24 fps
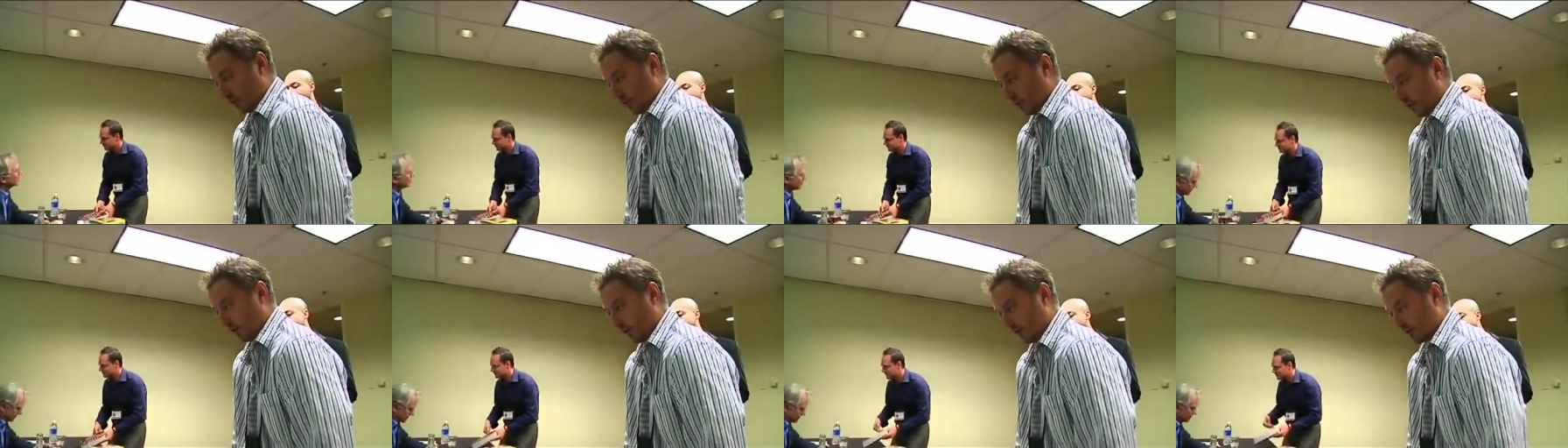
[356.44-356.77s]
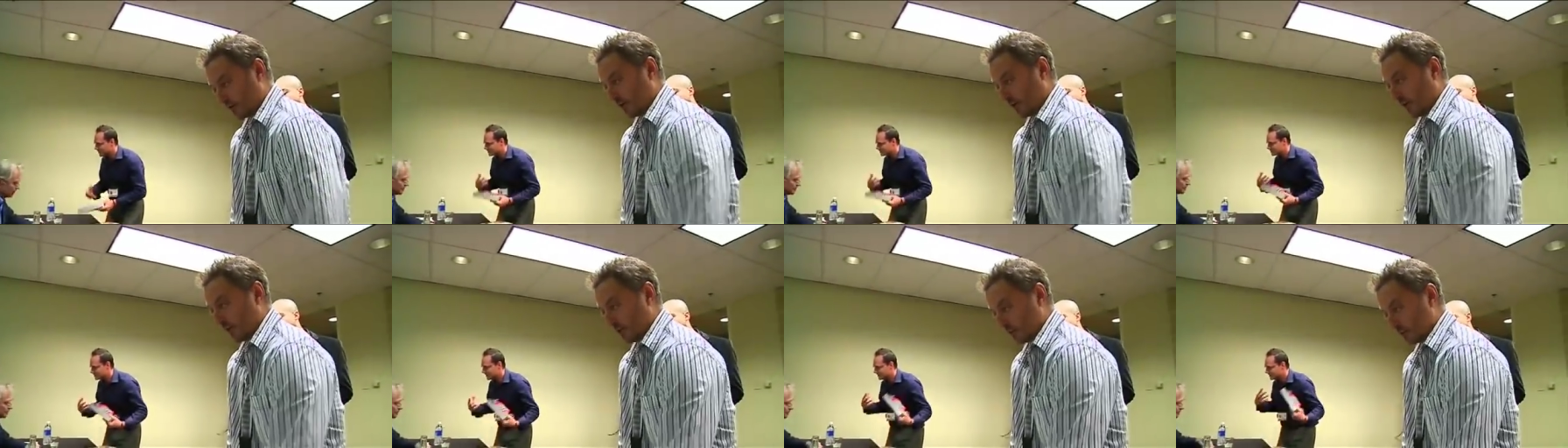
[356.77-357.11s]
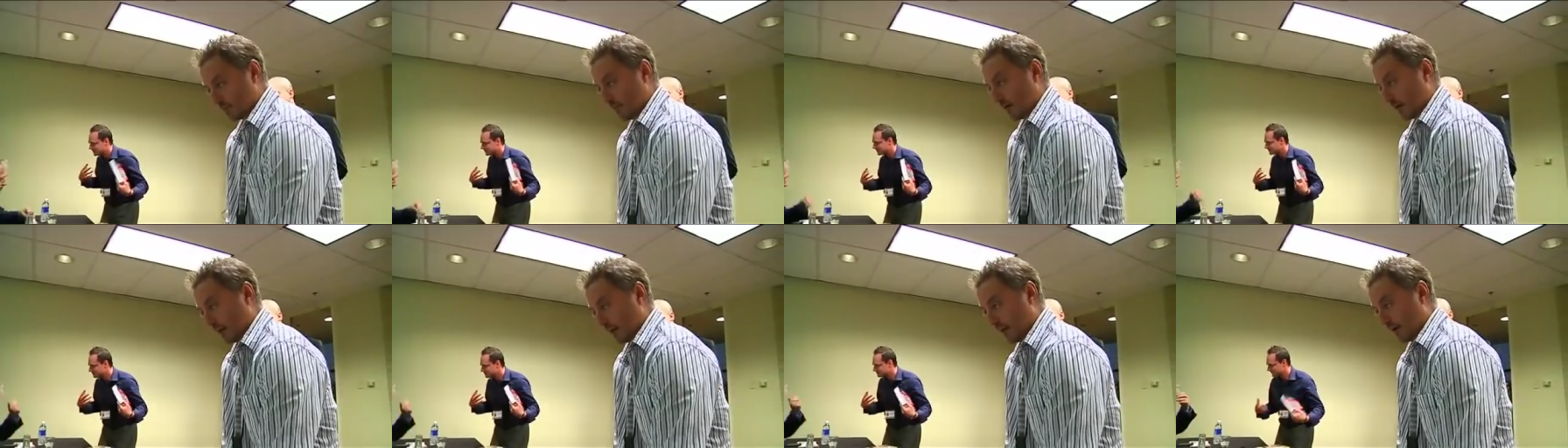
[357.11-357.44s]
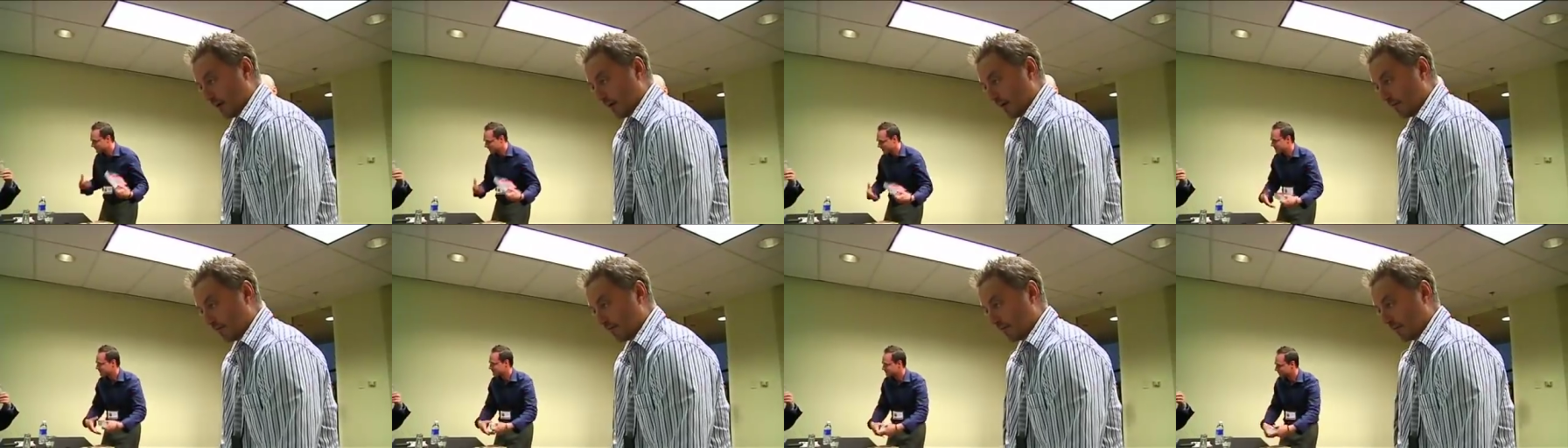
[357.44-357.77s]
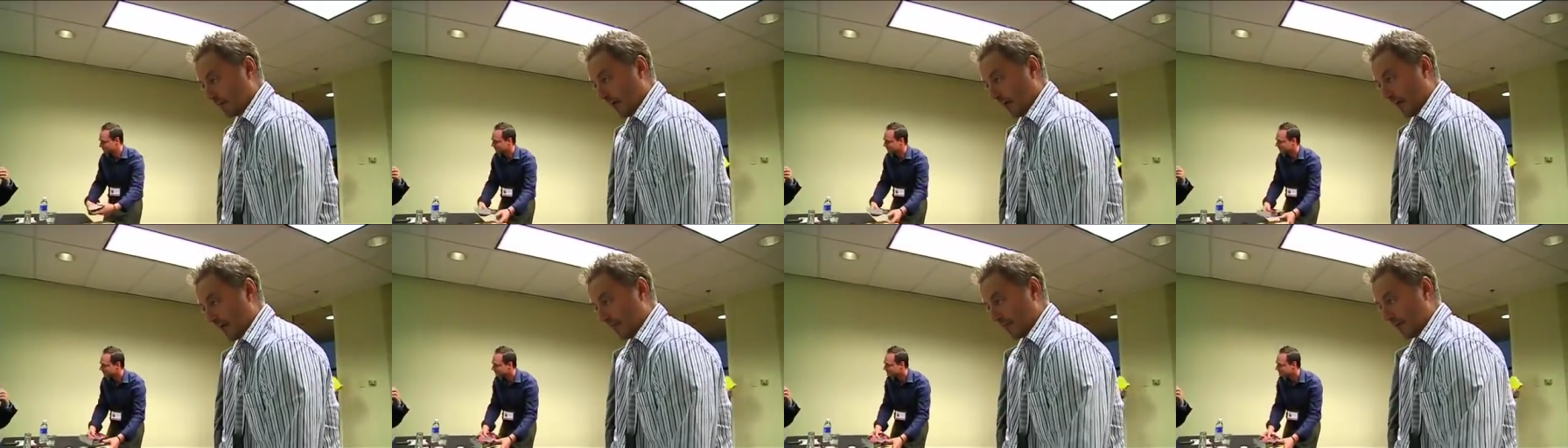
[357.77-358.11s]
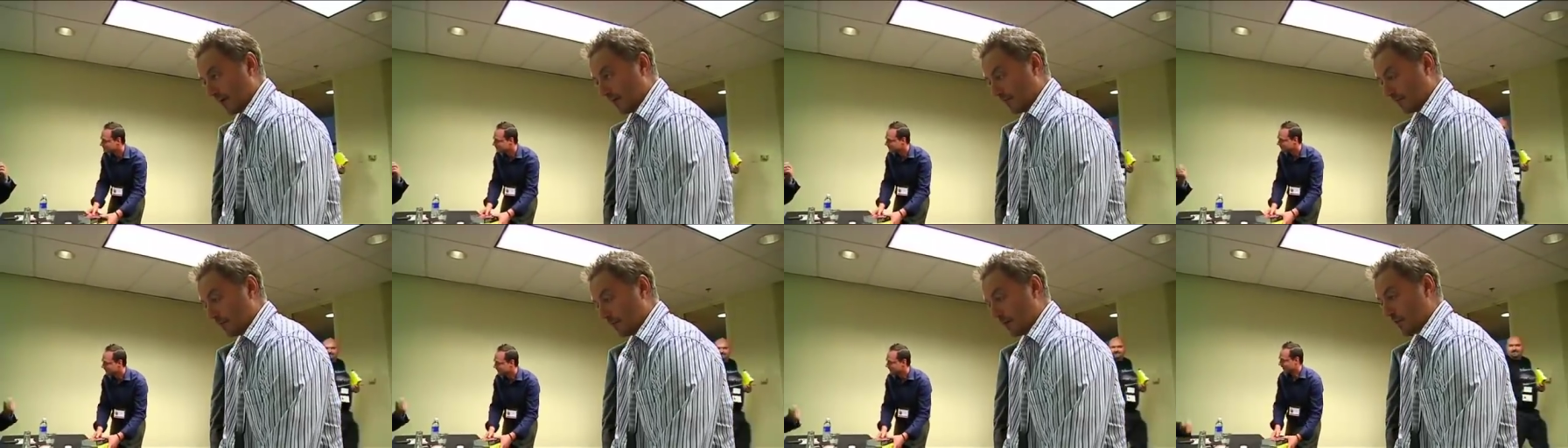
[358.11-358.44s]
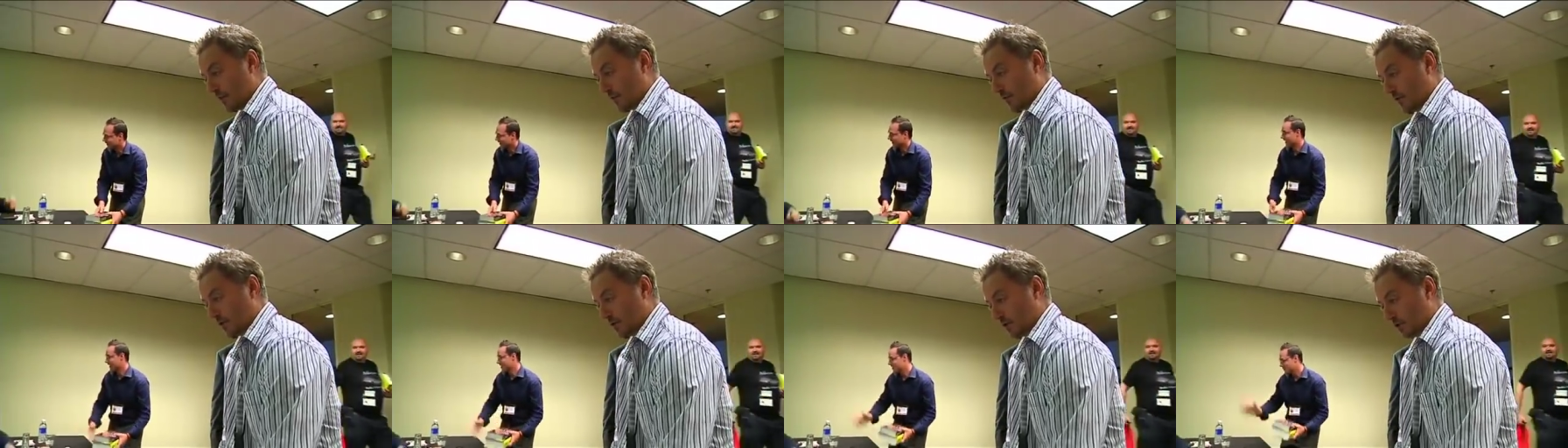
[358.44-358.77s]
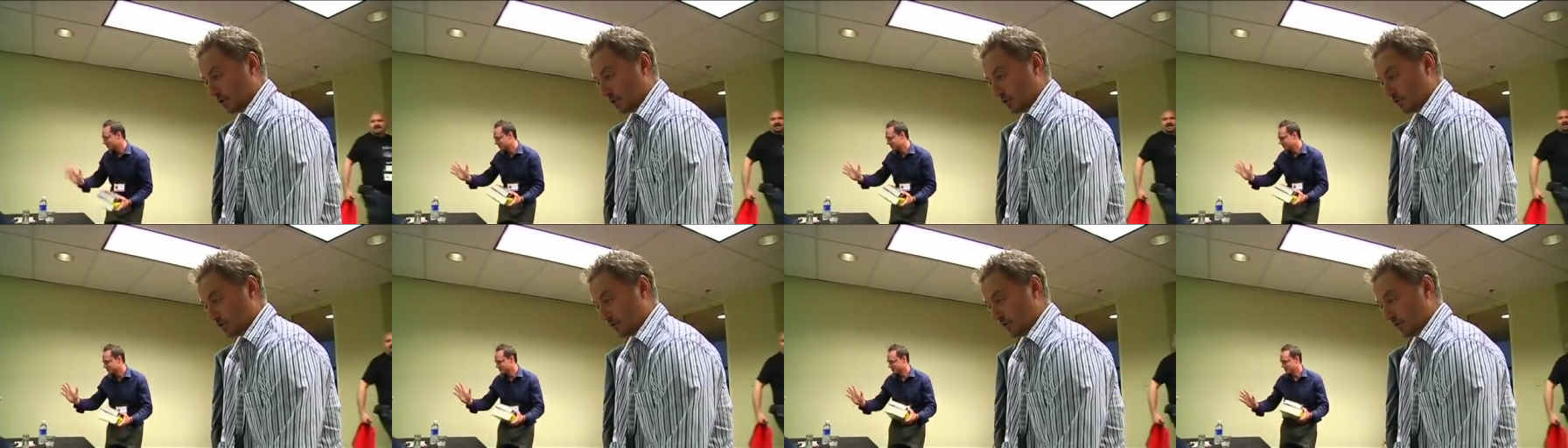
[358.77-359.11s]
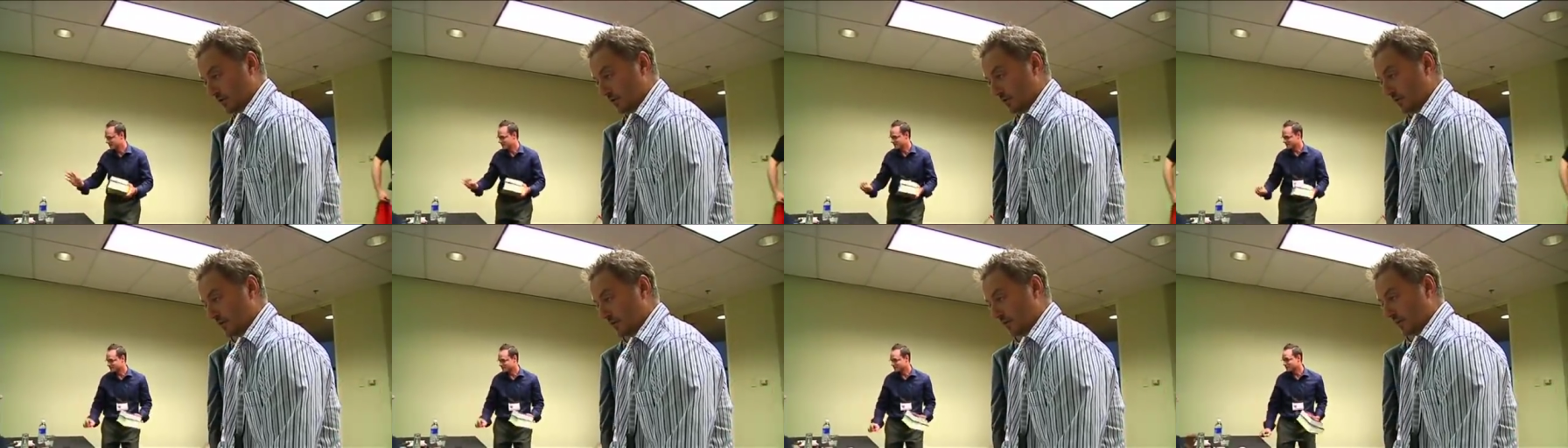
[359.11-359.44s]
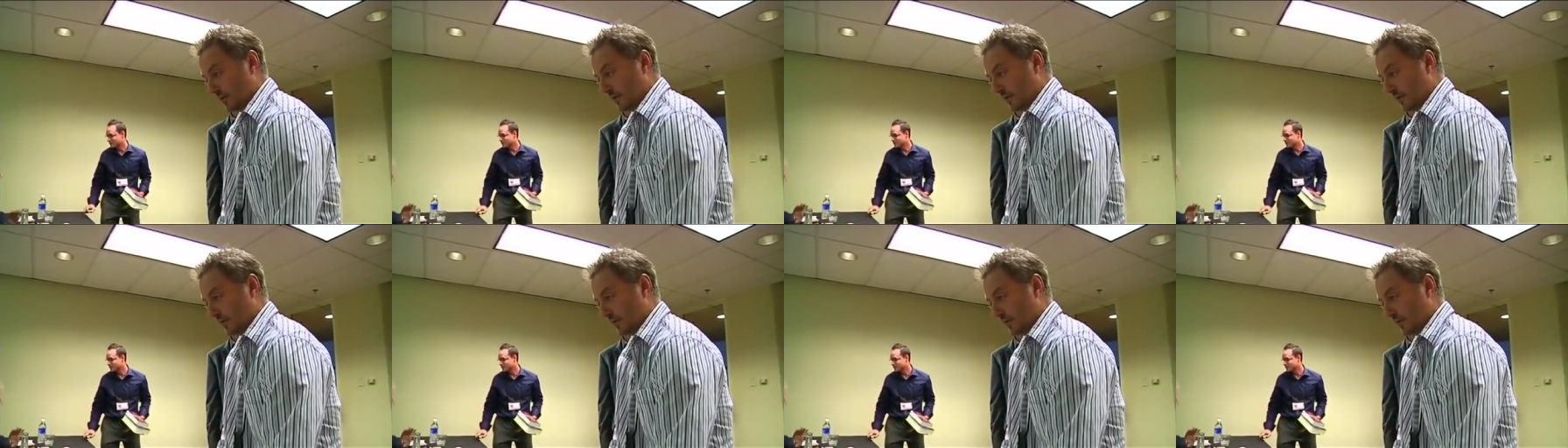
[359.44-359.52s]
you have changed my life and that of my three children.